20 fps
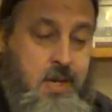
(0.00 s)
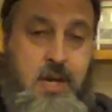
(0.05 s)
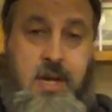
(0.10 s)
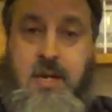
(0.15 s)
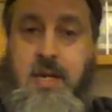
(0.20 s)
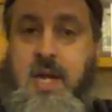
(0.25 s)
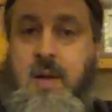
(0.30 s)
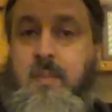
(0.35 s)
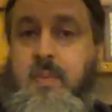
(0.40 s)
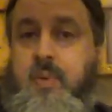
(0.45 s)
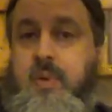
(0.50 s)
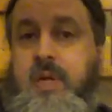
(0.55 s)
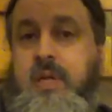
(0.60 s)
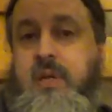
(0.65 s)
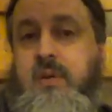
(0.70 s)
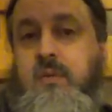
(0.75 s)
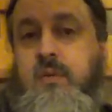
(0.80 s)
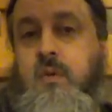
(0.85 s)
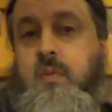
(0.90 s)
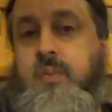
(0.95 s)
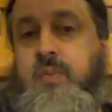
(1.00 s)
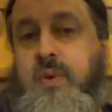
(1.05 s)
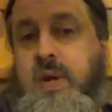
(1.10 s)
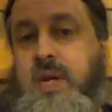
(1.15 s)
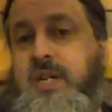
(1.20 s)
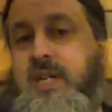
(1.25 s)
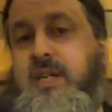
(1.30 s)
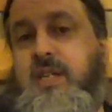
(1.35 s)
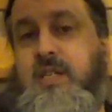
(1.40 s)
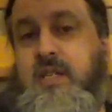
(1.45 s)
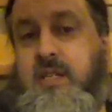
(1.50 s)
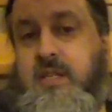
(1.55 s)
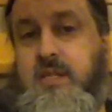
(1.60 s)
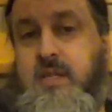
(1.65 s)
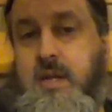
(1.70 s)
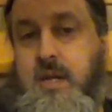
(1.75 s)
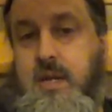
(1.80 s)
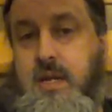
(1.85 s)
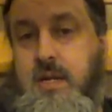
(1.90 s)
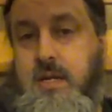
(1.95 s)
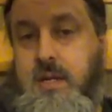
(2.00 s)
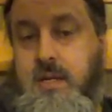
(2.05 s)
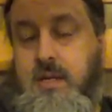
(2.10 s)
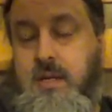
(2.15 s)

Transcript: and not putting your own prejudices on it,